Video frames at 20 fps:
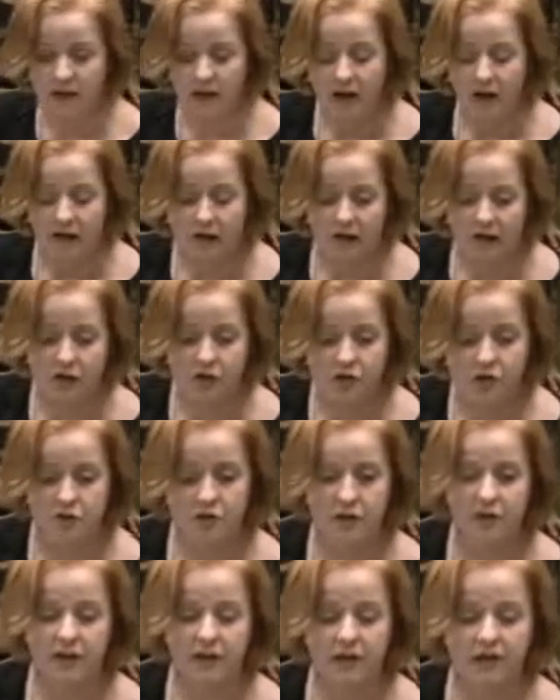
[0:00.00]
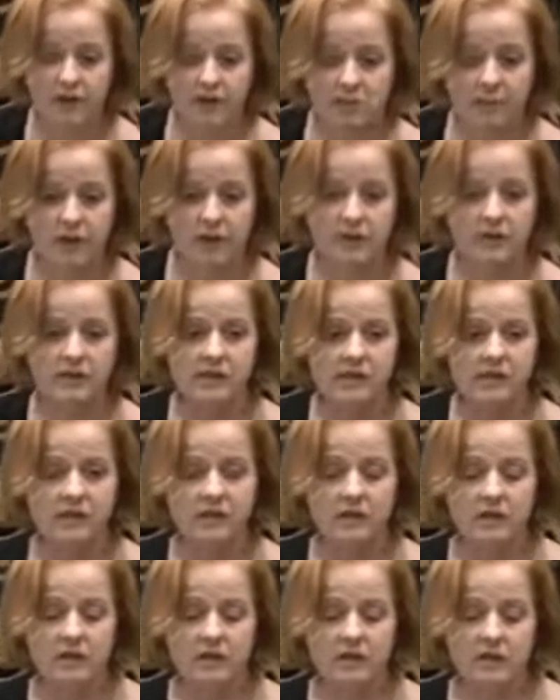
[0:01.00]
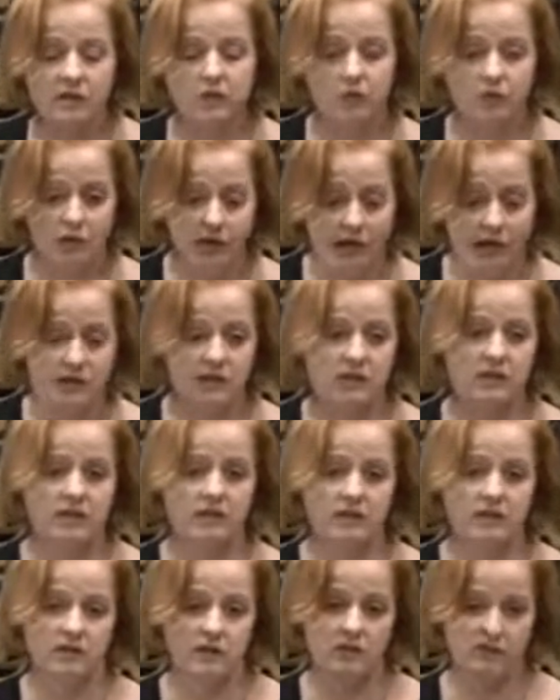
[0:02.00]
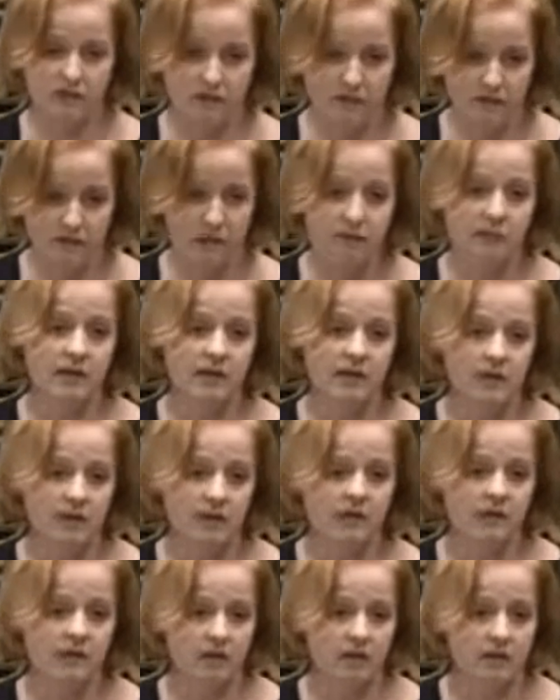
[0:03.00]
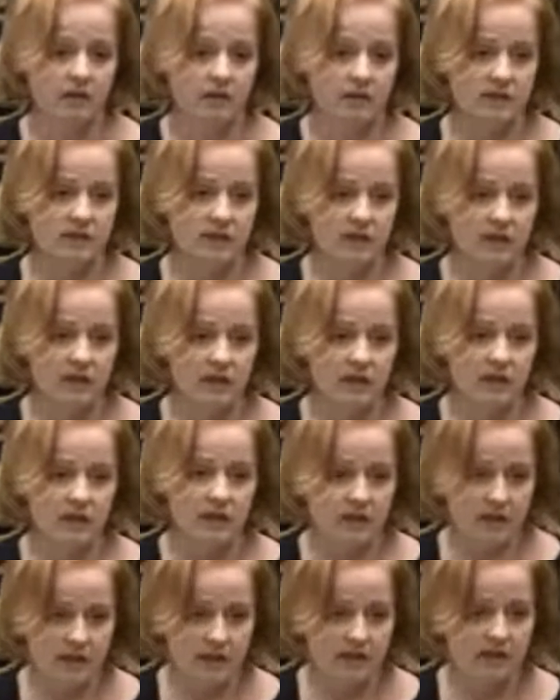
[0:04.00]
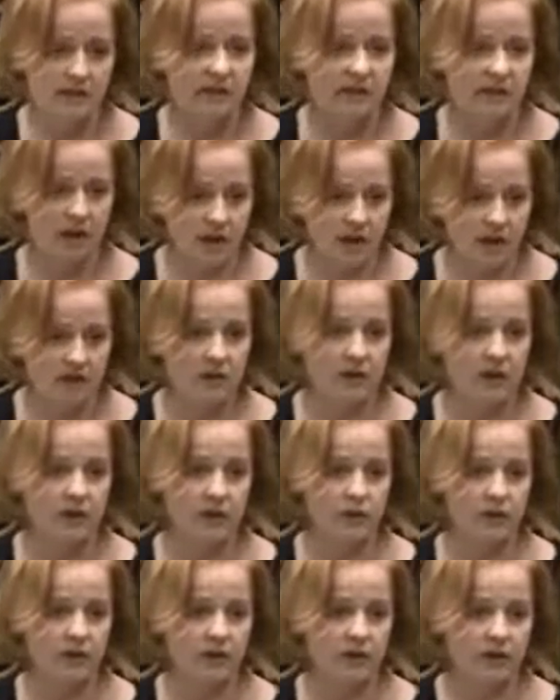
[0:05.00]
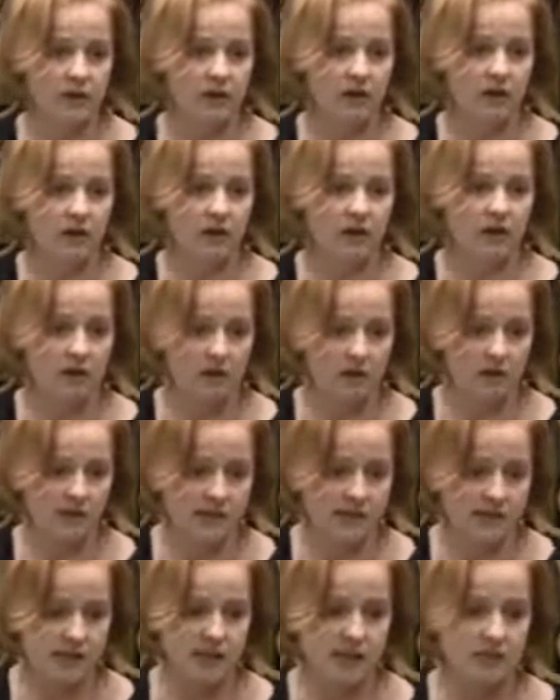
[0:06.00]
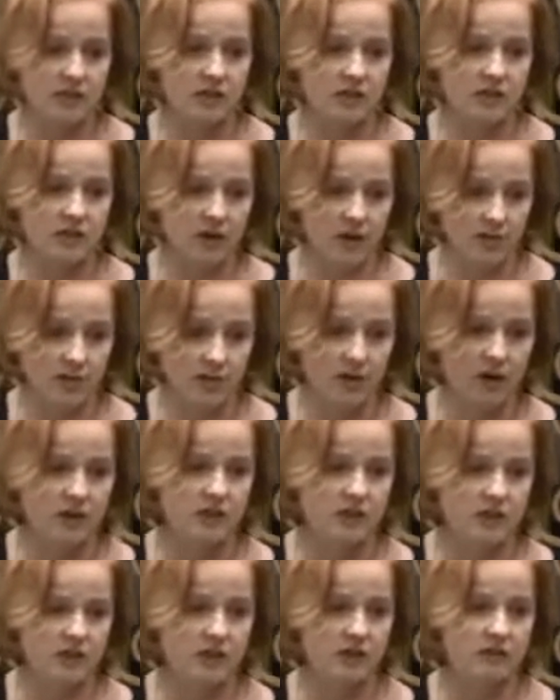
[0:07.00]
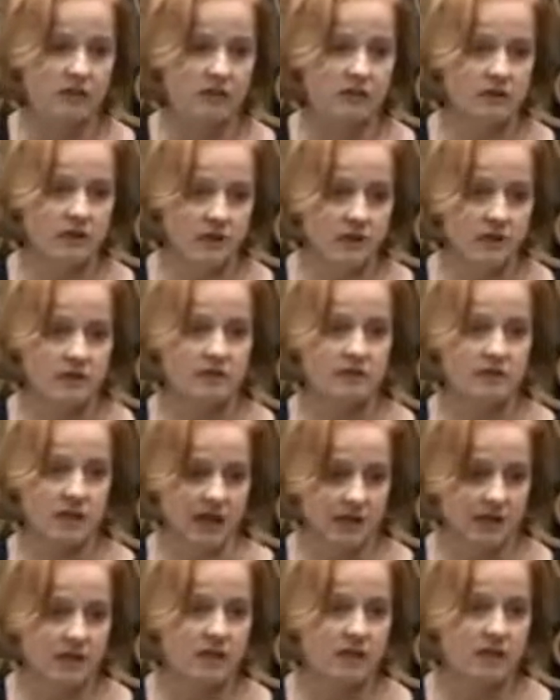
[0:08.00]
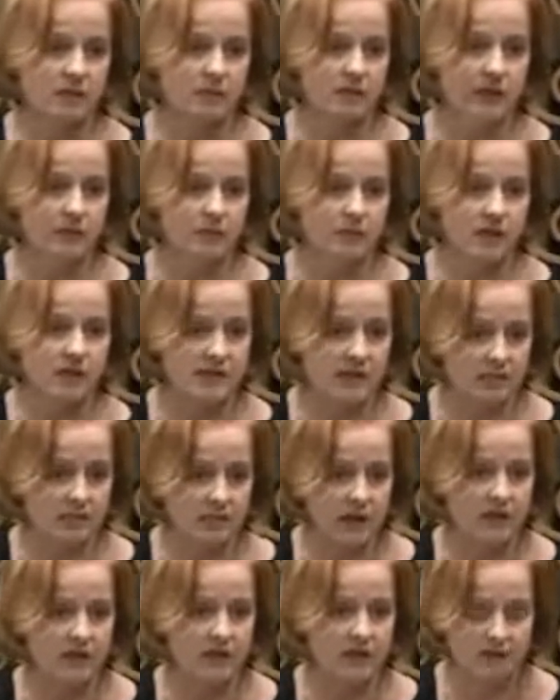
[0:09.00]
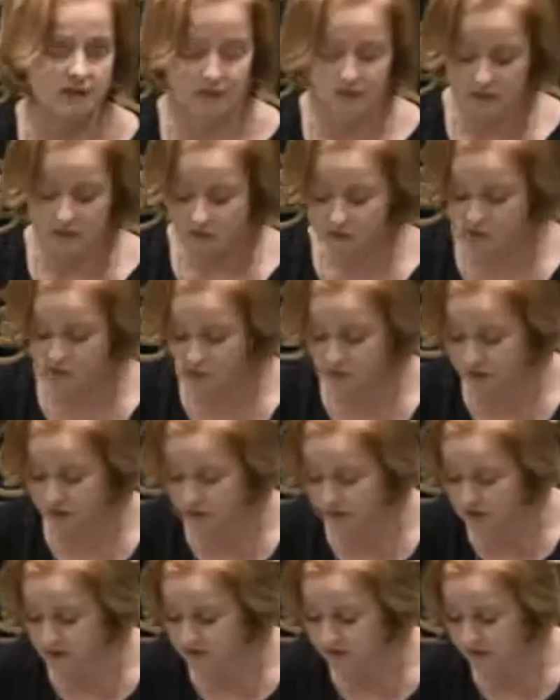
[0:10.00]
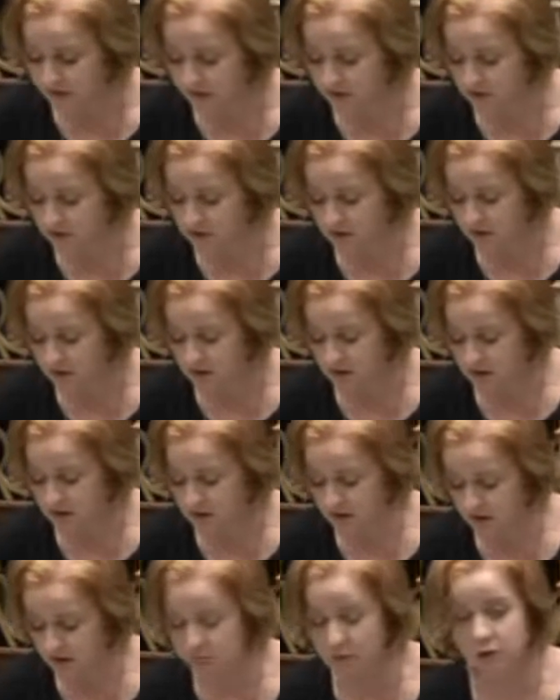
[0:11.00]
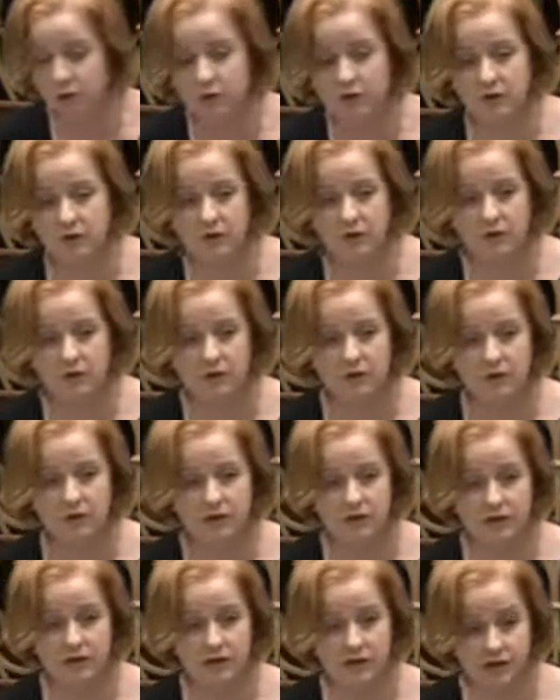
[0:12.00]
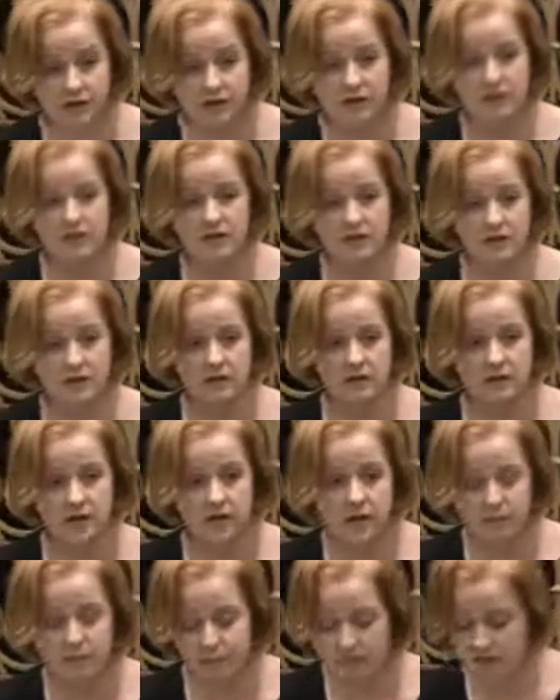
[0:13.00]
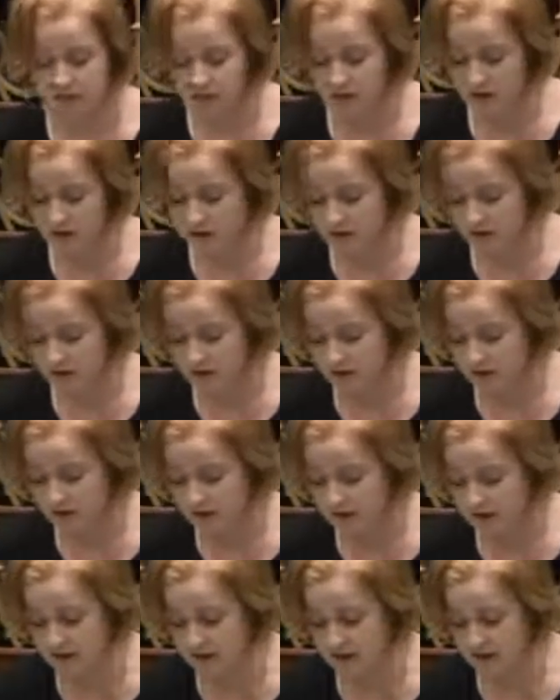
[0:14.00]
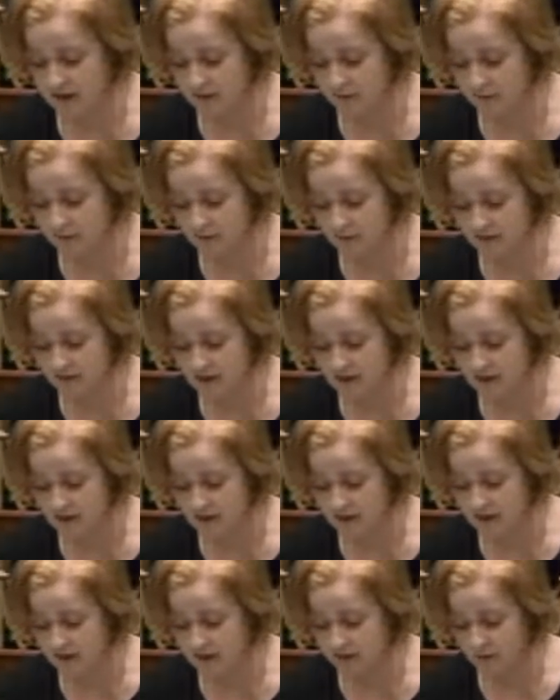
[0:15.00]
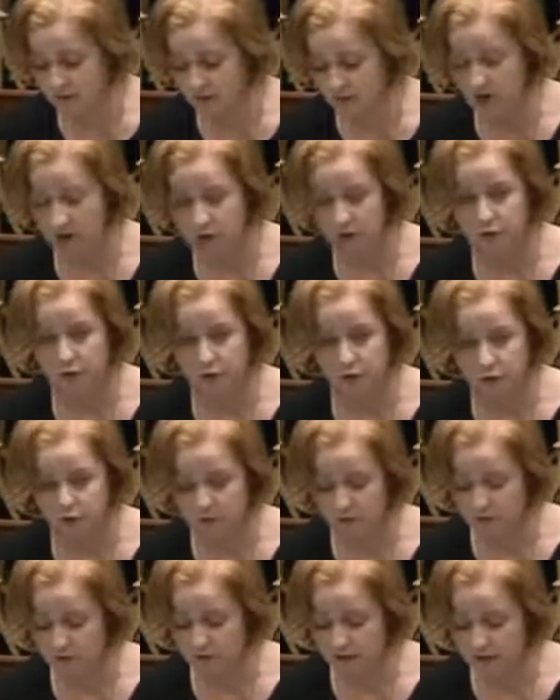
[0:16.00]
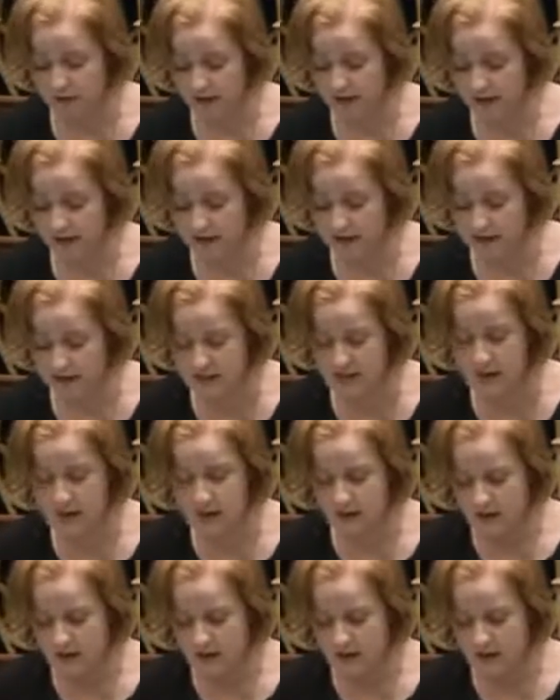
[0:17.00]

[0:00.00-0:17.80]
And in actual fact, the biggest threat to the family in Ireland is the ongoing austerity and poverty that's hitting families and making it extremely difficult for them to exist in a happy and safe place with a roof over their heads.